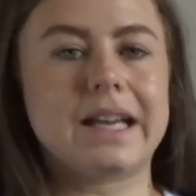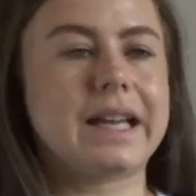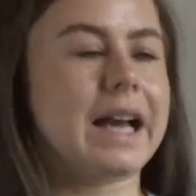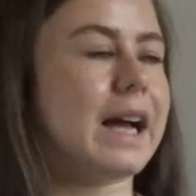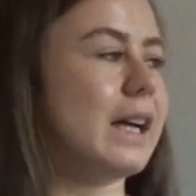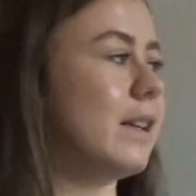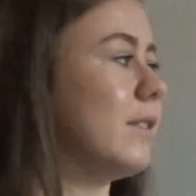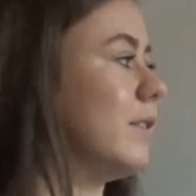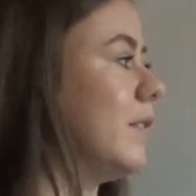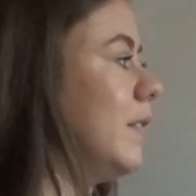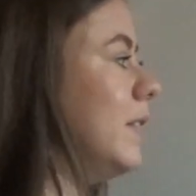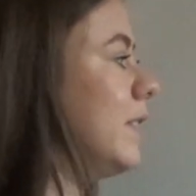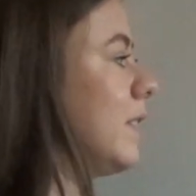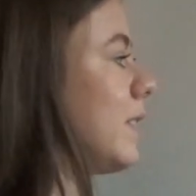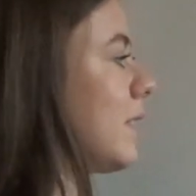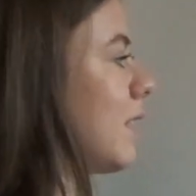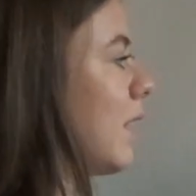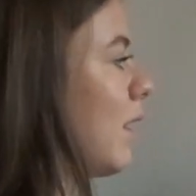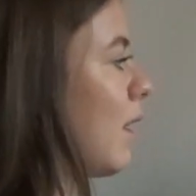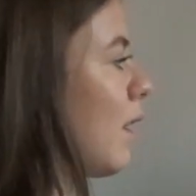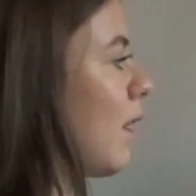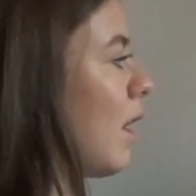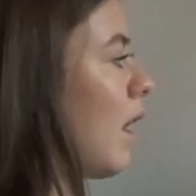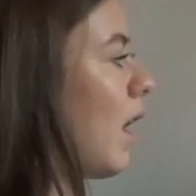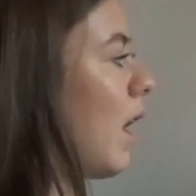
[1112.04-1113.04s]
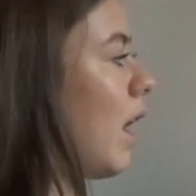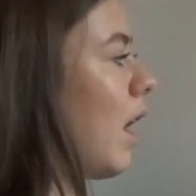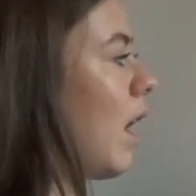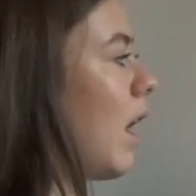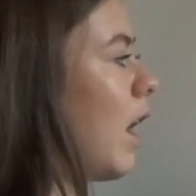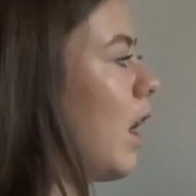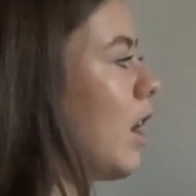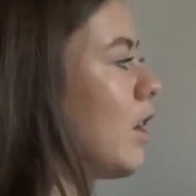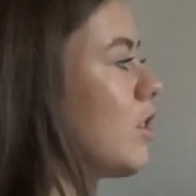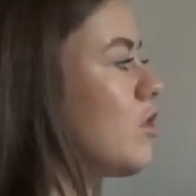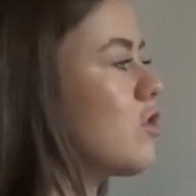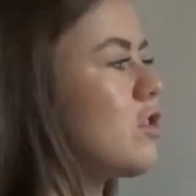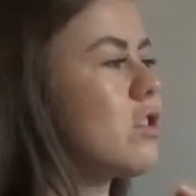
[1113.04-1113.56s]
calories,
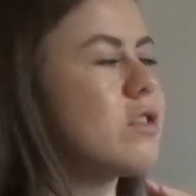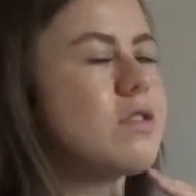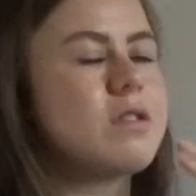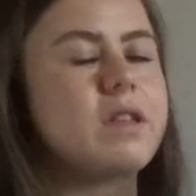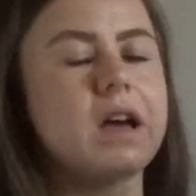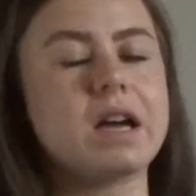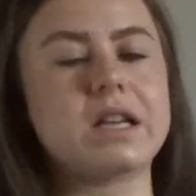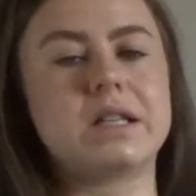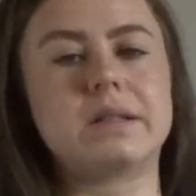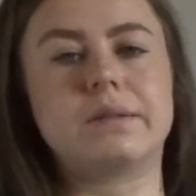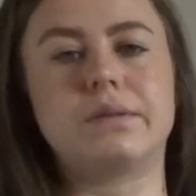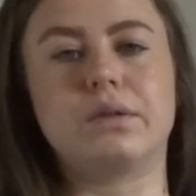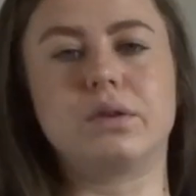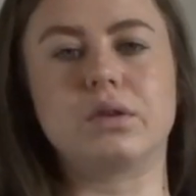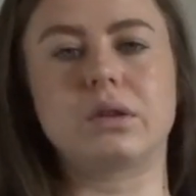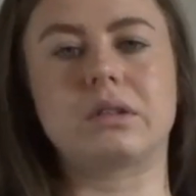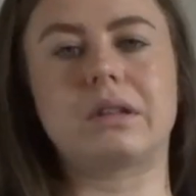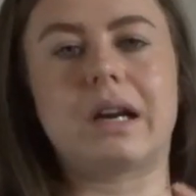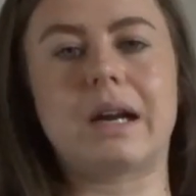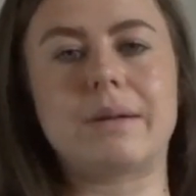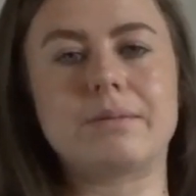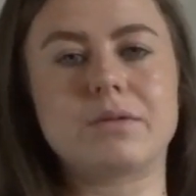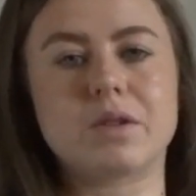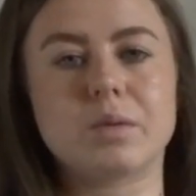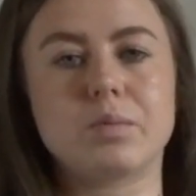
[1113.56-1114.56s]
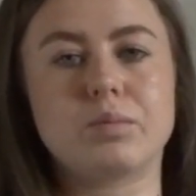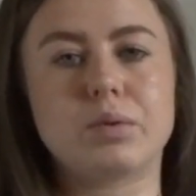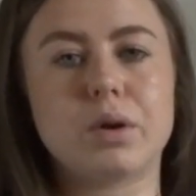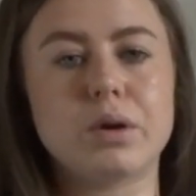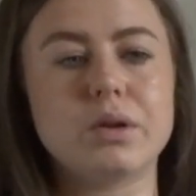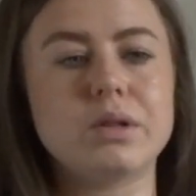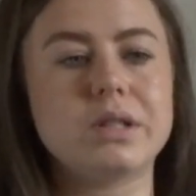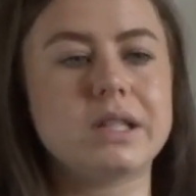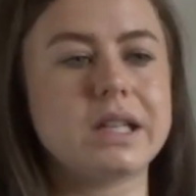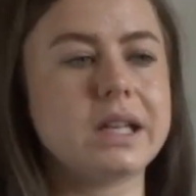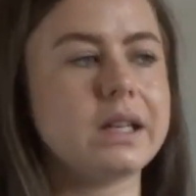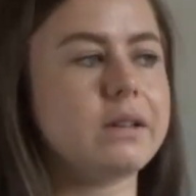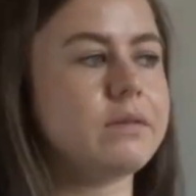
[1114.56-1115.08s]
134 grams of
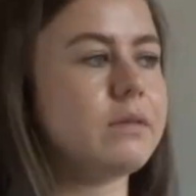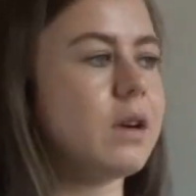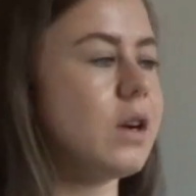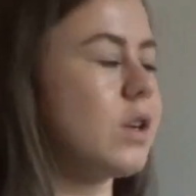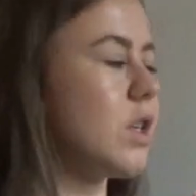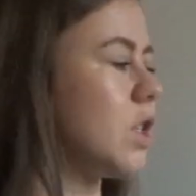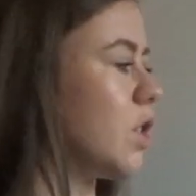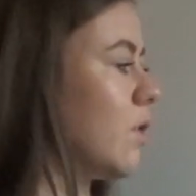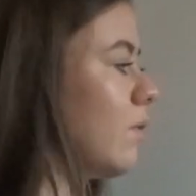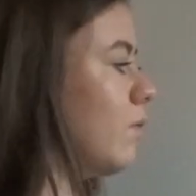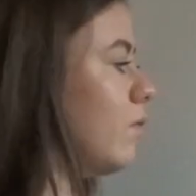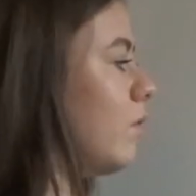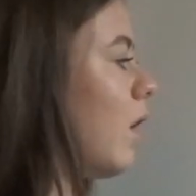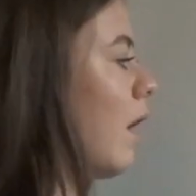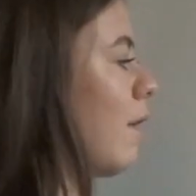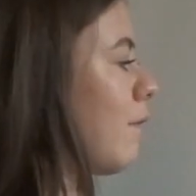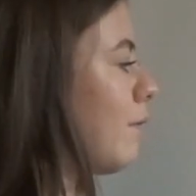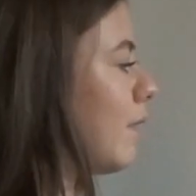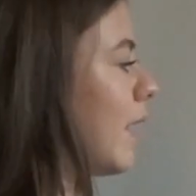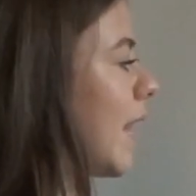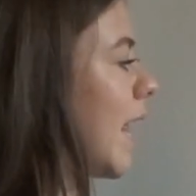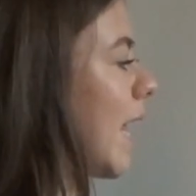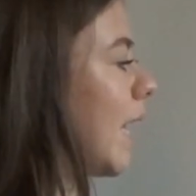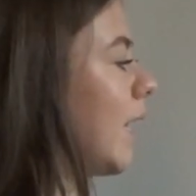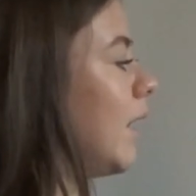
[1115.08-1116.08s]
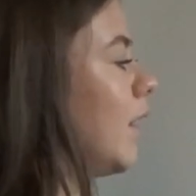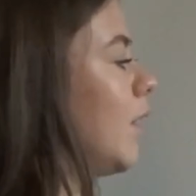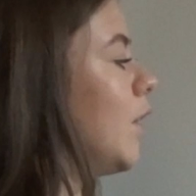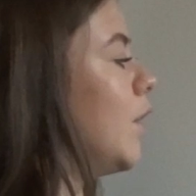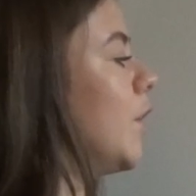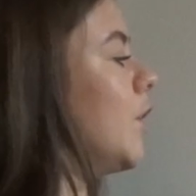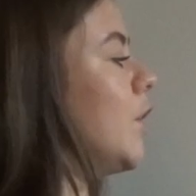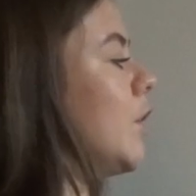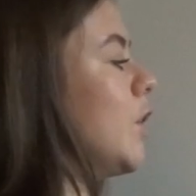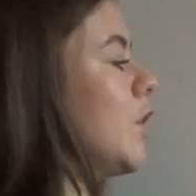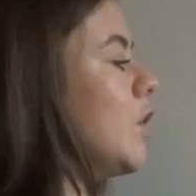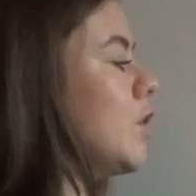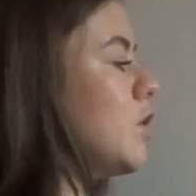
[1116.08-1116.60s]
protein roughly,
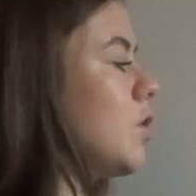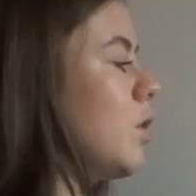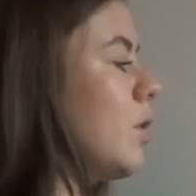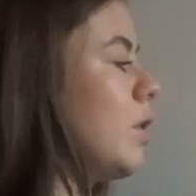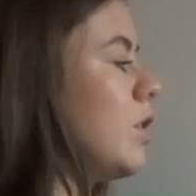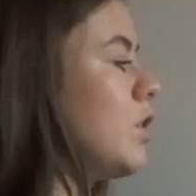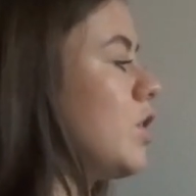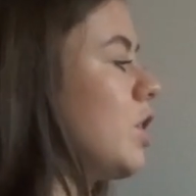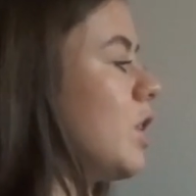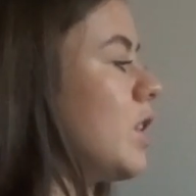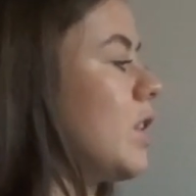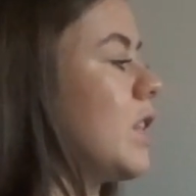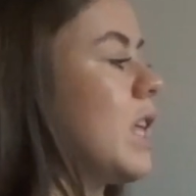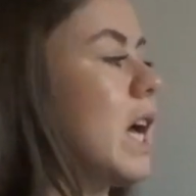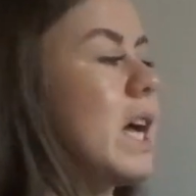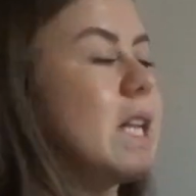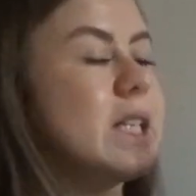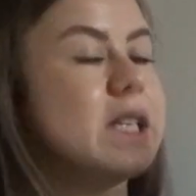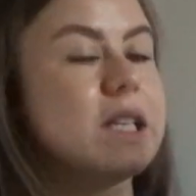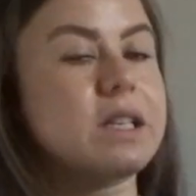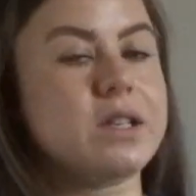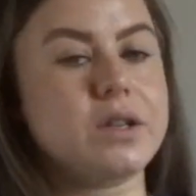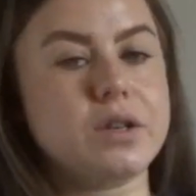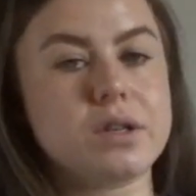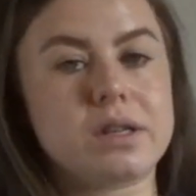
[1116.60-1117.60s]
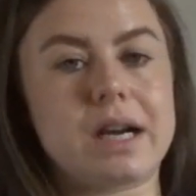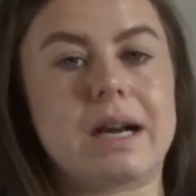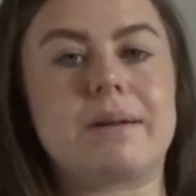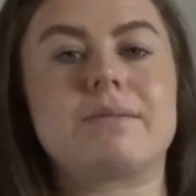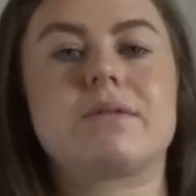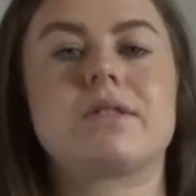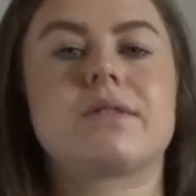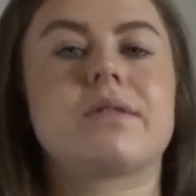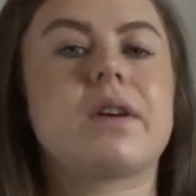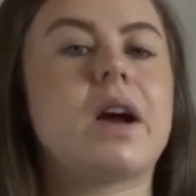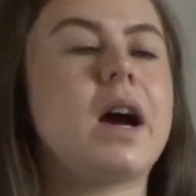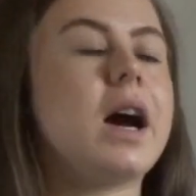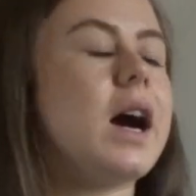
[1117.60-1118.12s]
232 grams
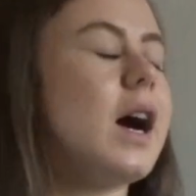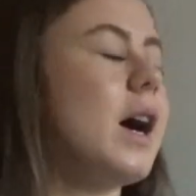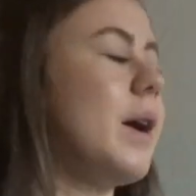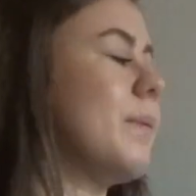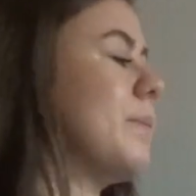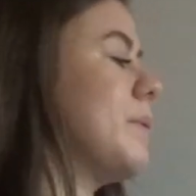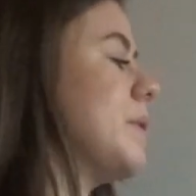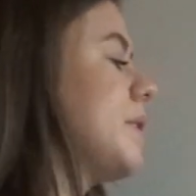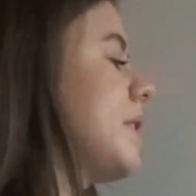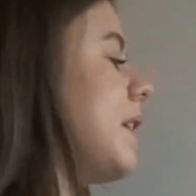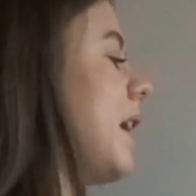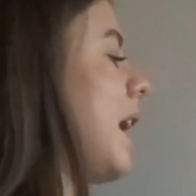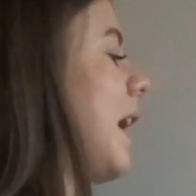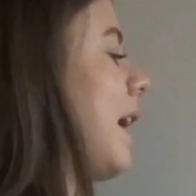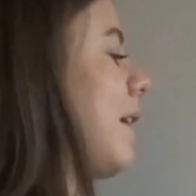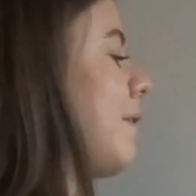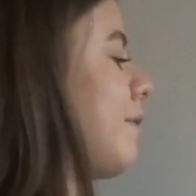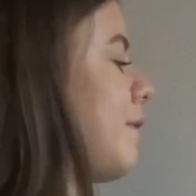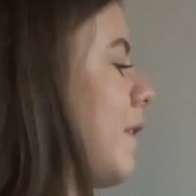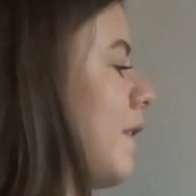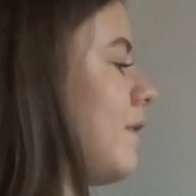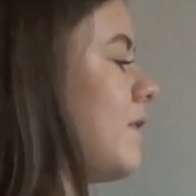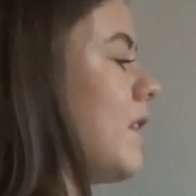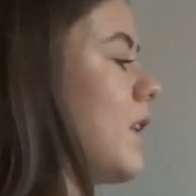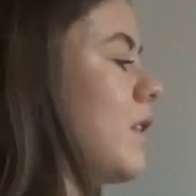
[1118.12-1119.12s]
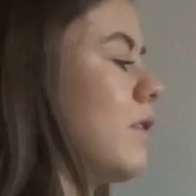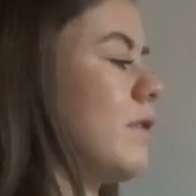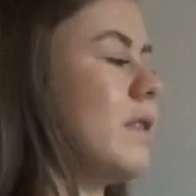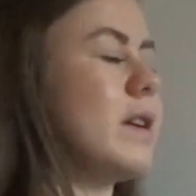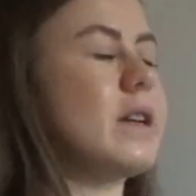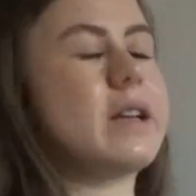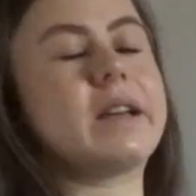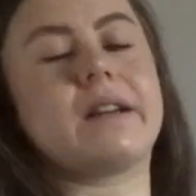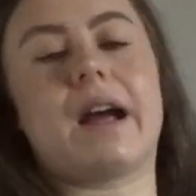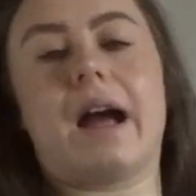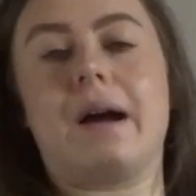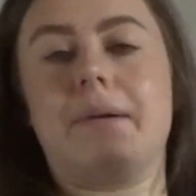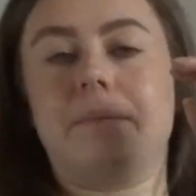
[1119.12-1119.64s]
of carbs, and
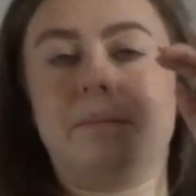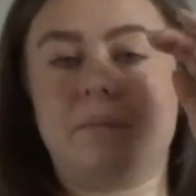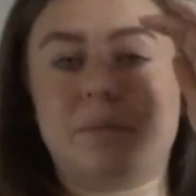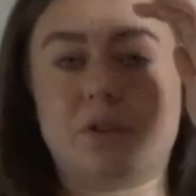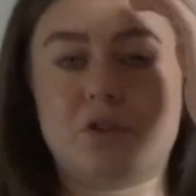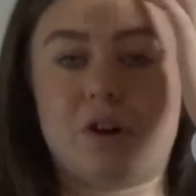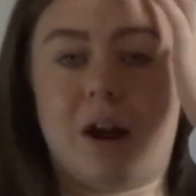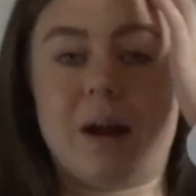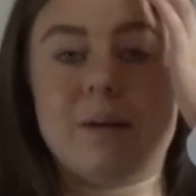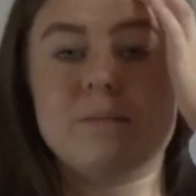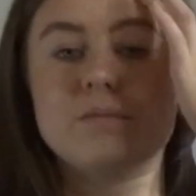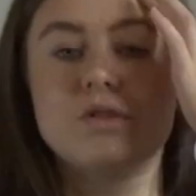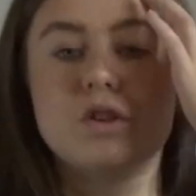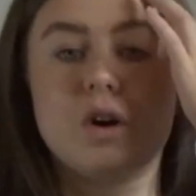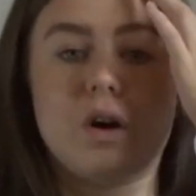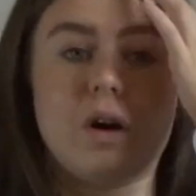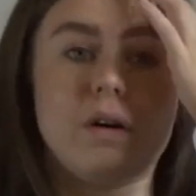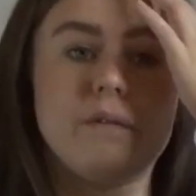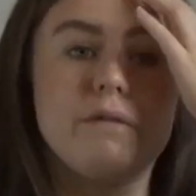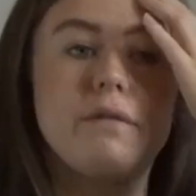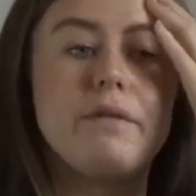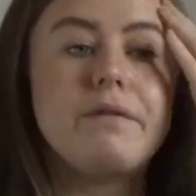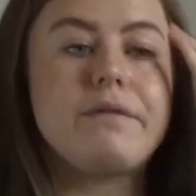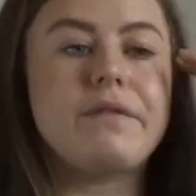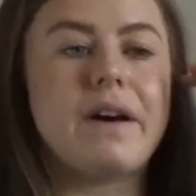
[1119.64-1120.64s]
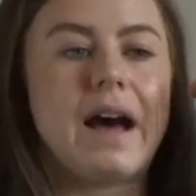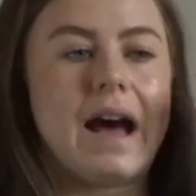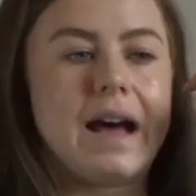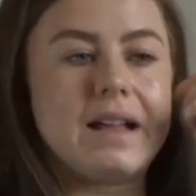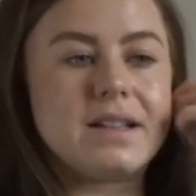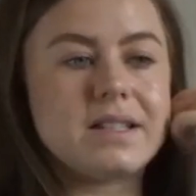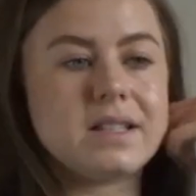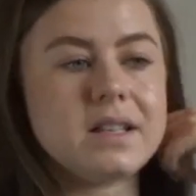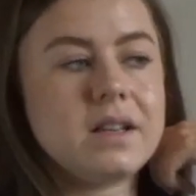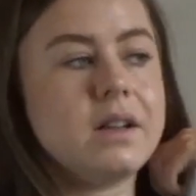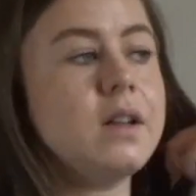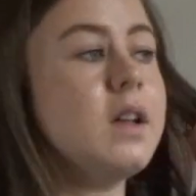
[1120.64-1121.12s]
53 grams of fat.